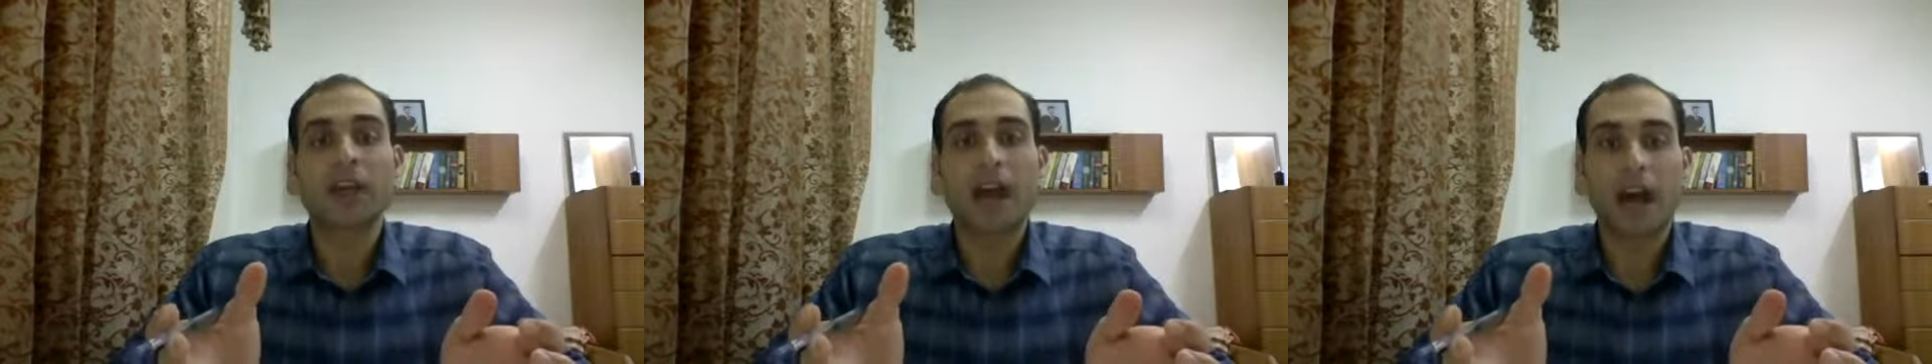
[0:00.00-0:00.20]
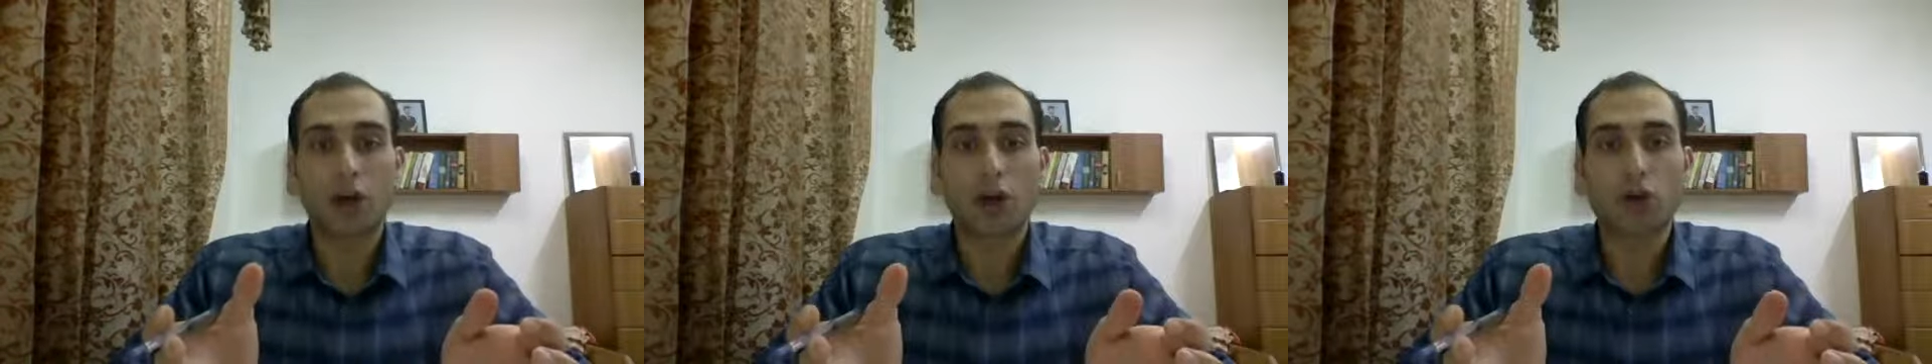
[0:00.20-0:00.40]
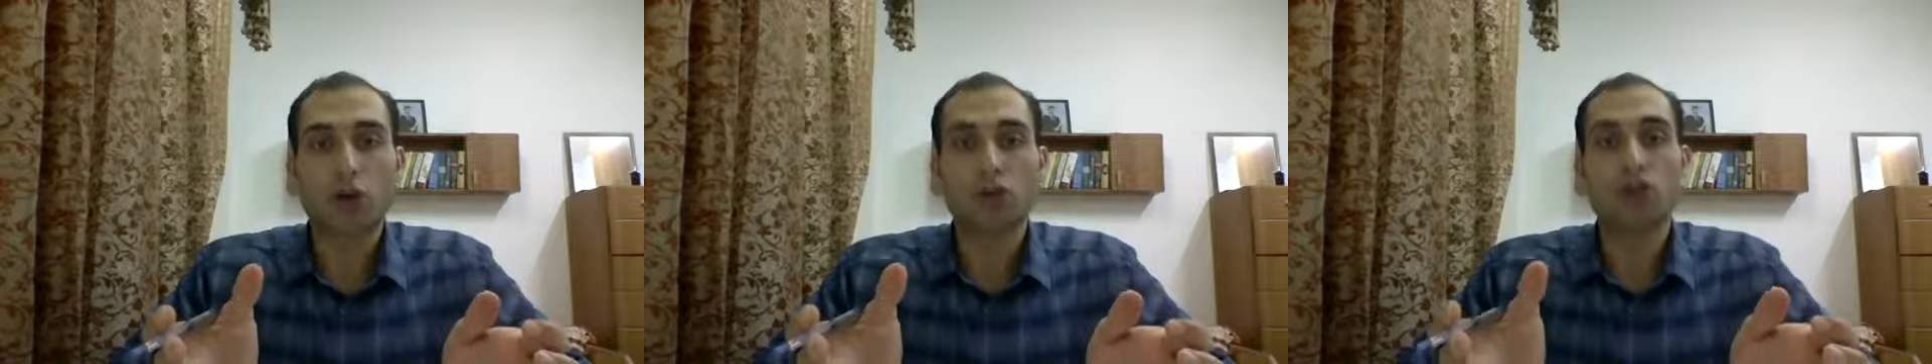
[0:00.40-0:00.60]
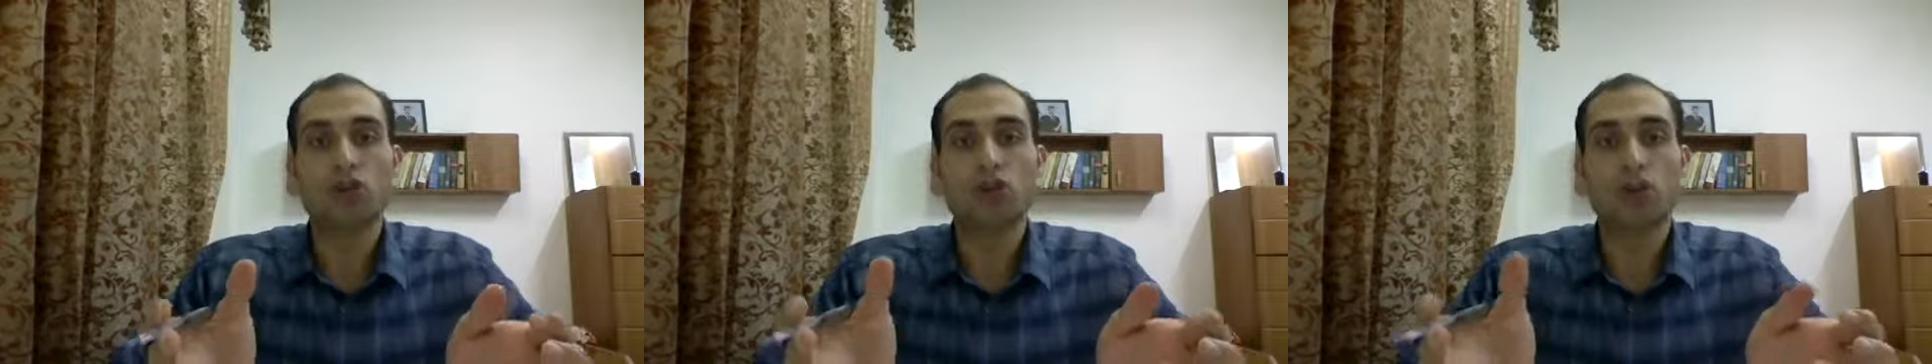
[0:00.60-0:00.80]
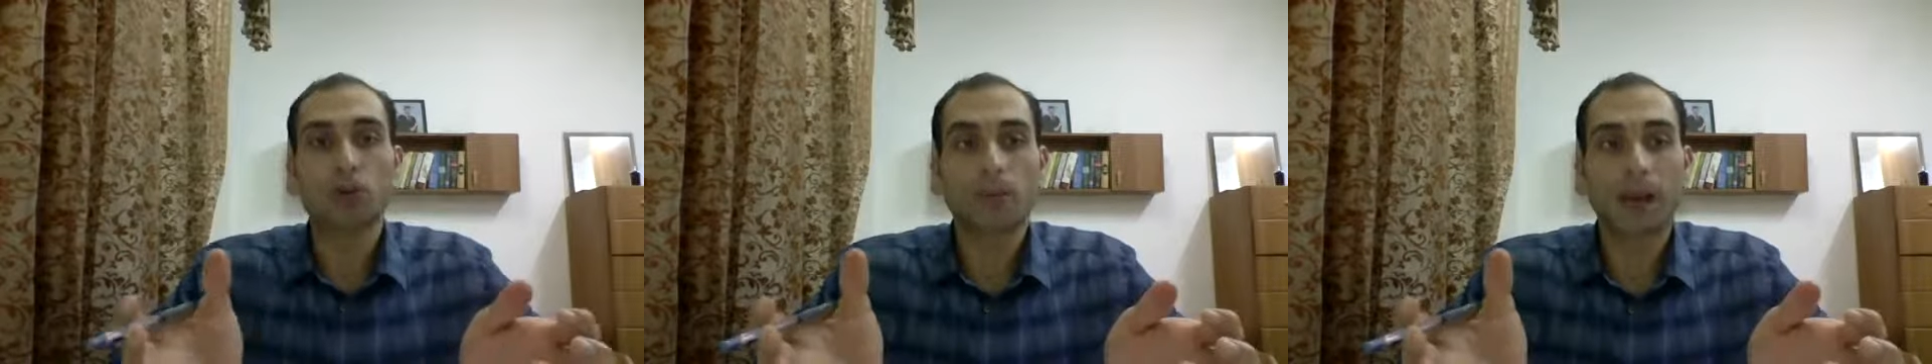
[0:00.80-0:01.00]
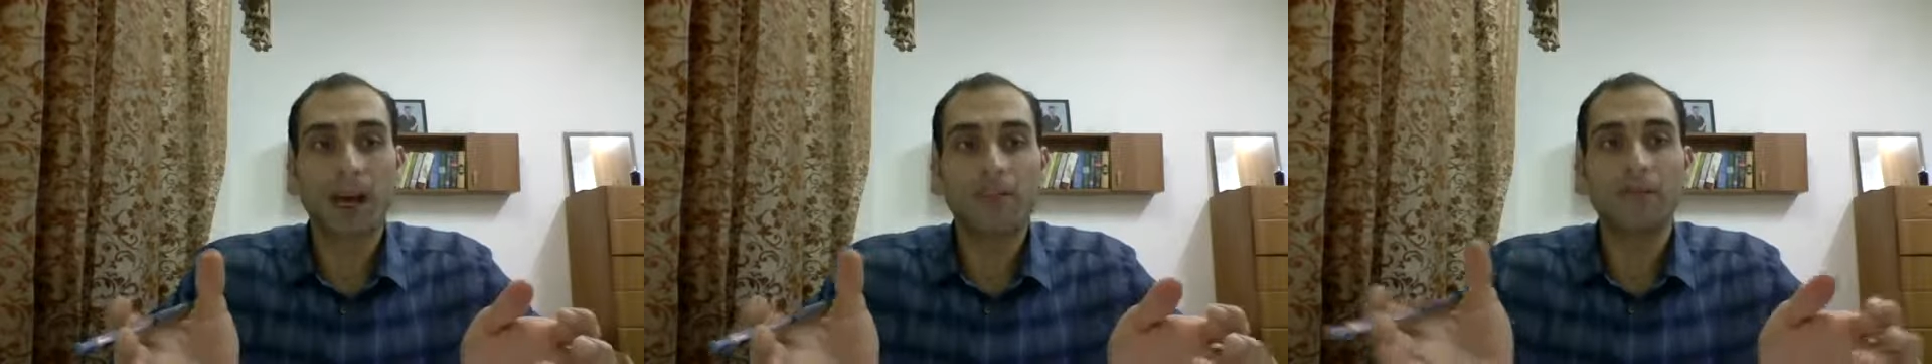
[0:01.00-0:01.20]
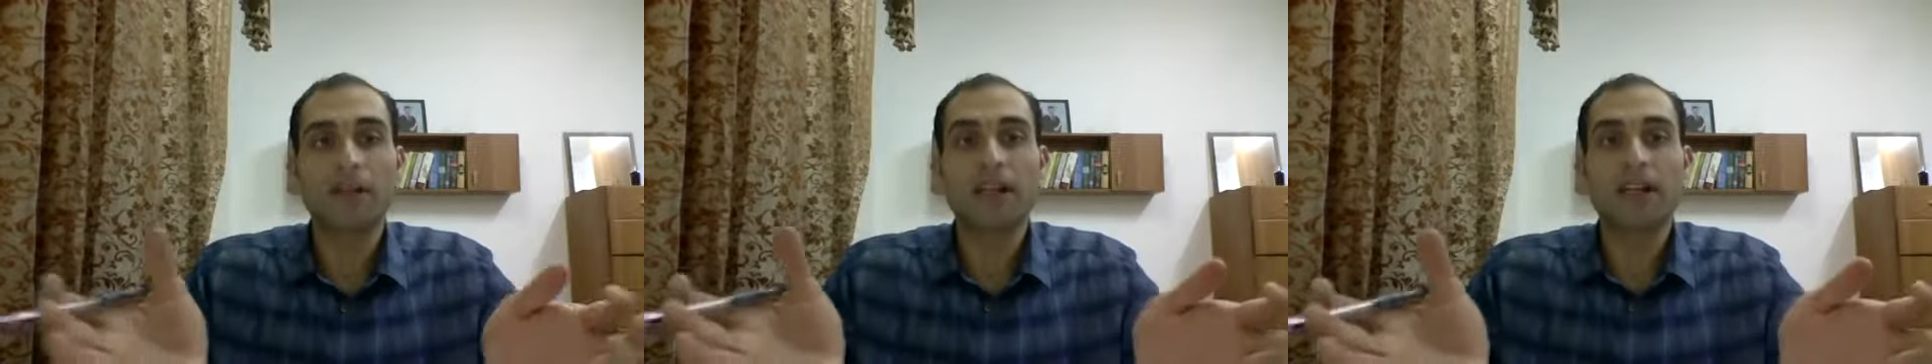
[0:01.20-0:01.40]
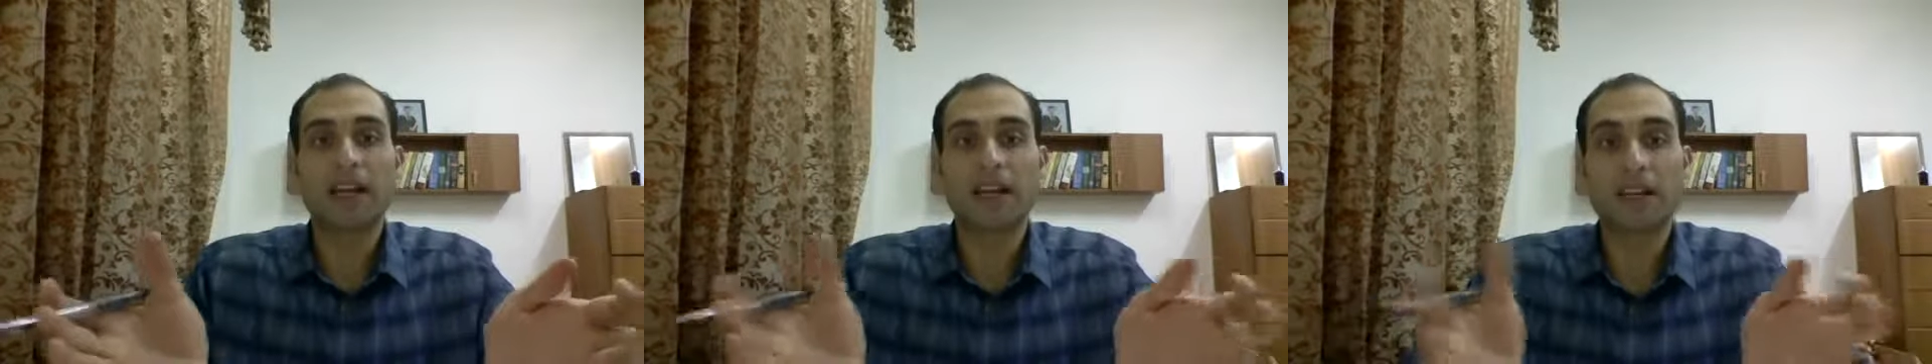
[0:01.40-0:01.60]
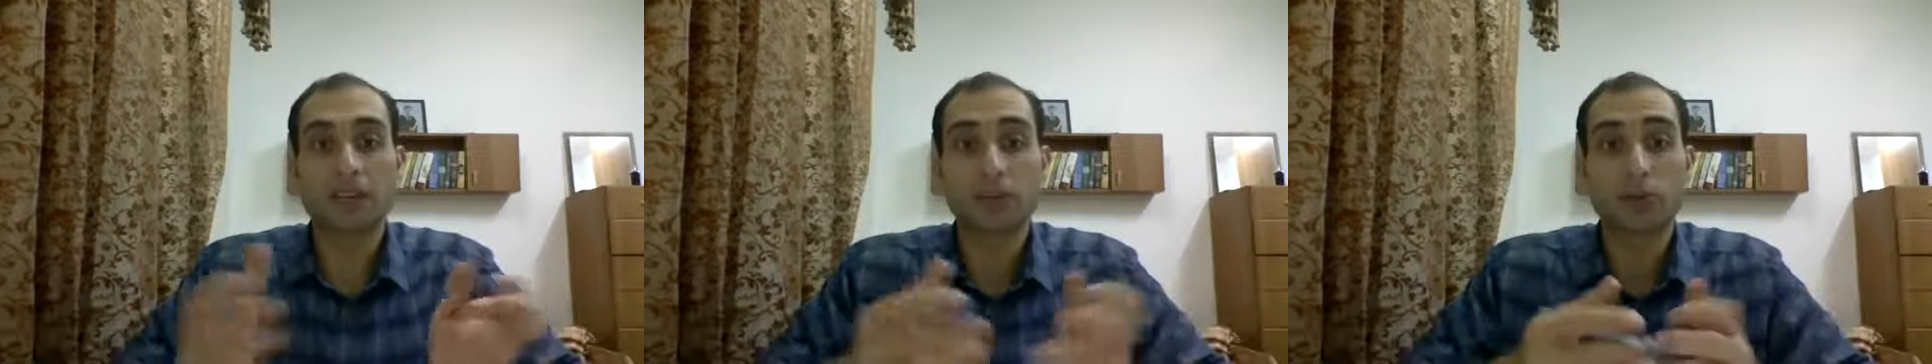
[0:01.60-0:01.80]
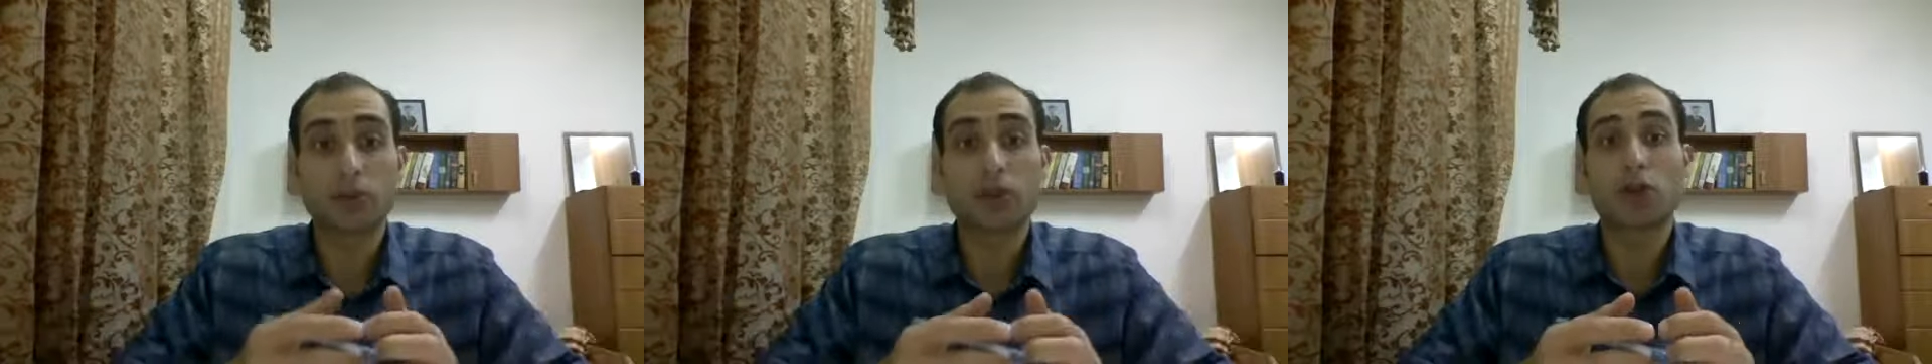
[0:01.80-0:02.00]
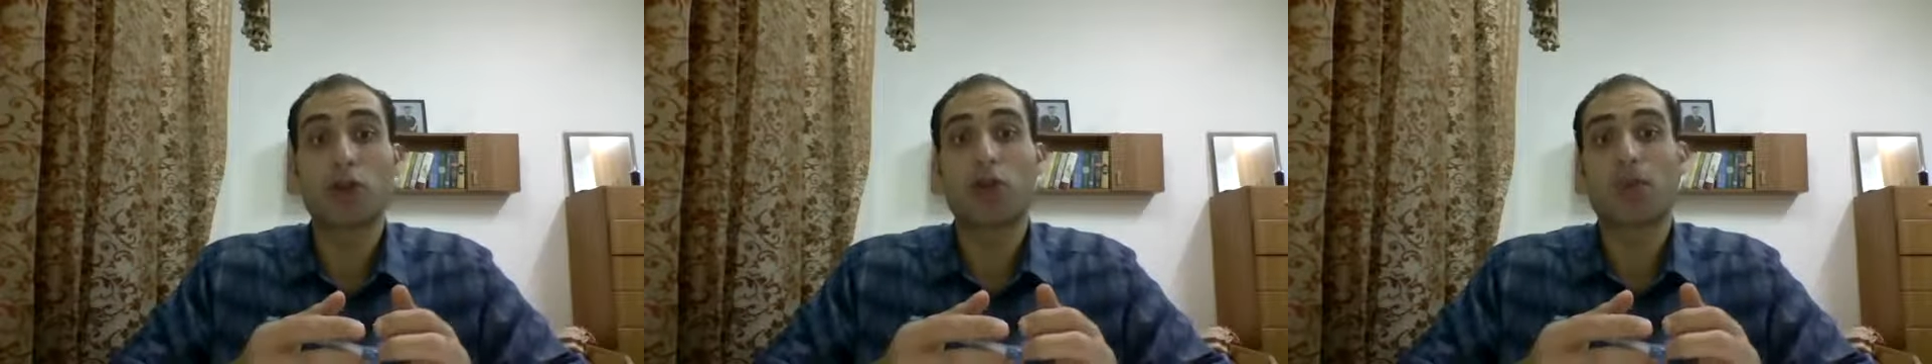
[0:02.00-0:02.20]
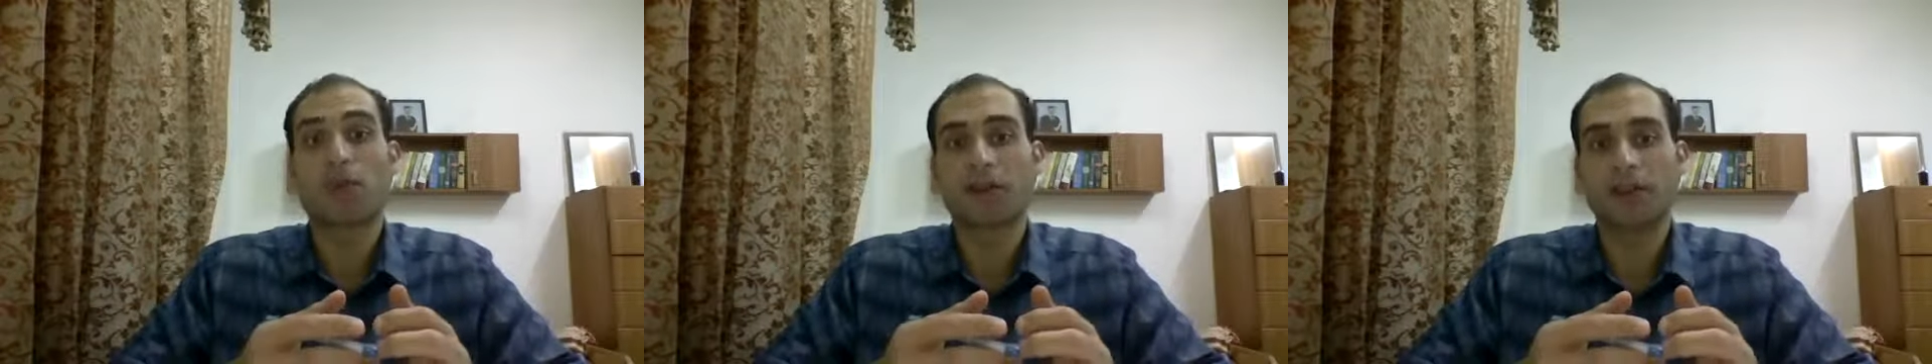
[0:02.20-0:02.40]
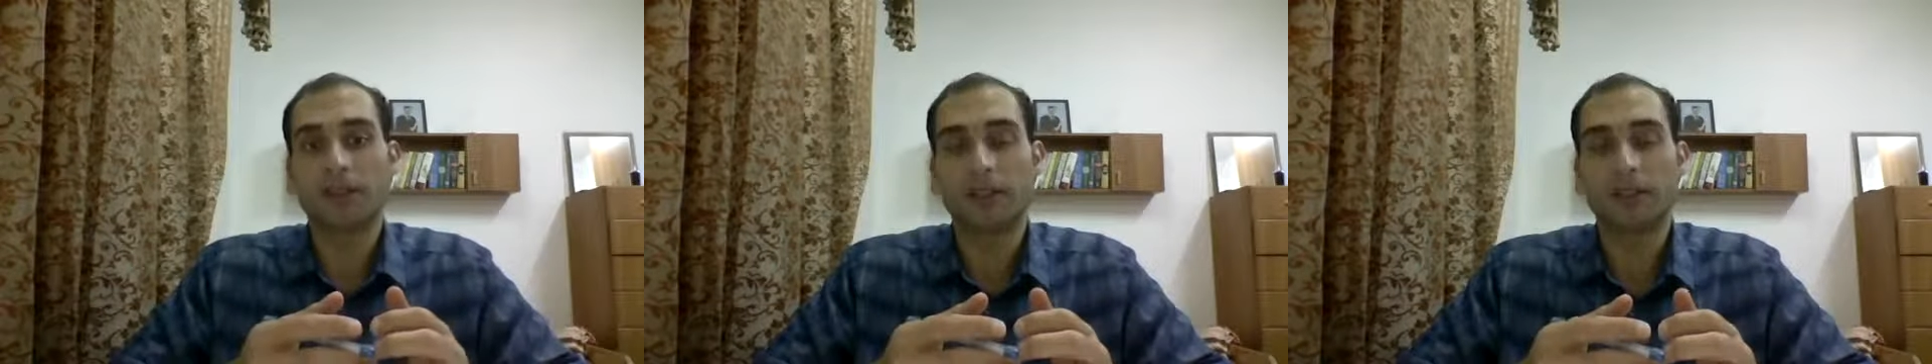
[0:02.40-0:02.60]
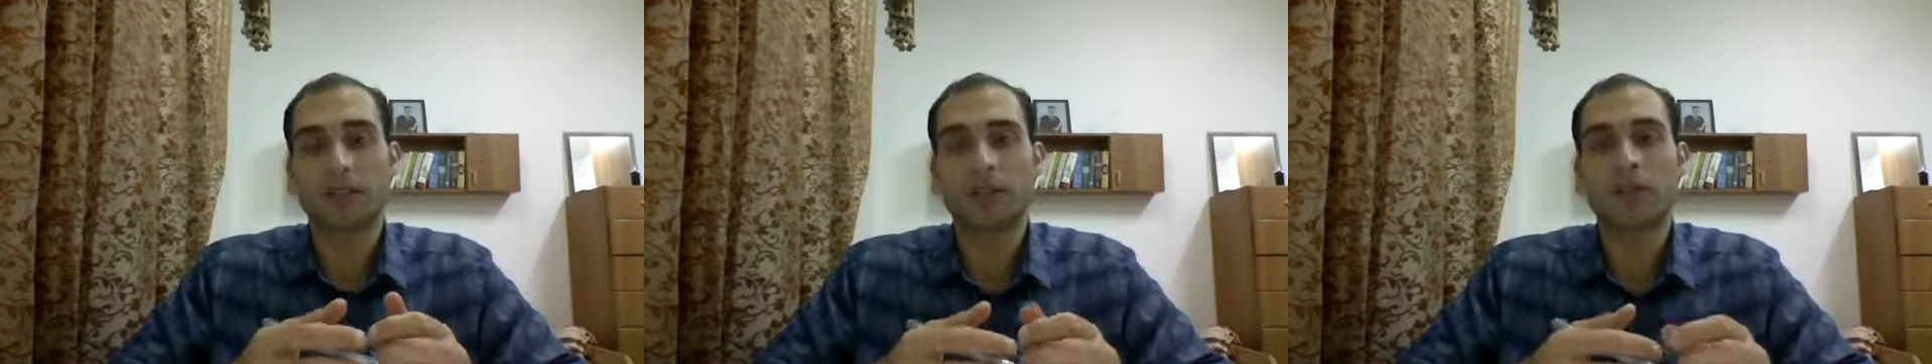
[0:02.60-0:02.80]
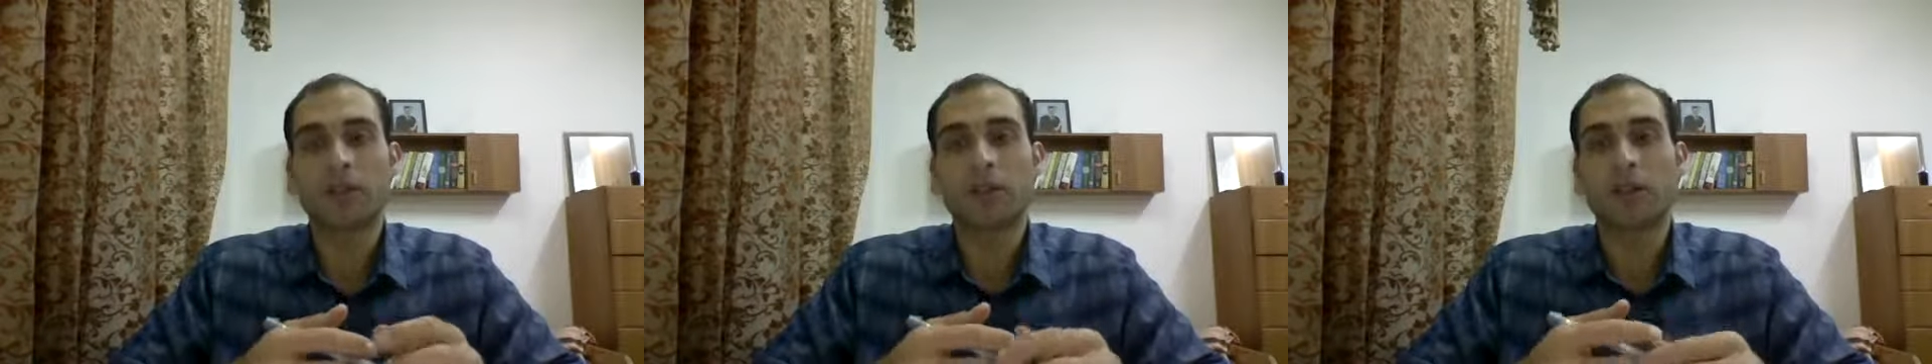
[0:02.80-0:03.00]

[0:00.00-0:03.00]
across Europe have been gathered with cooperatives.